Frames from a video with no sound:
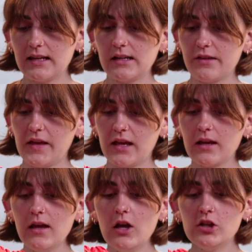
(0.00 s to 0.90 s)
and I think
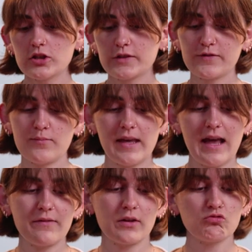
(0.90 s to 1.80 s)
just for me,
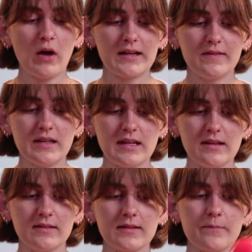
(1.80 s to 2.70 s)
having run in these,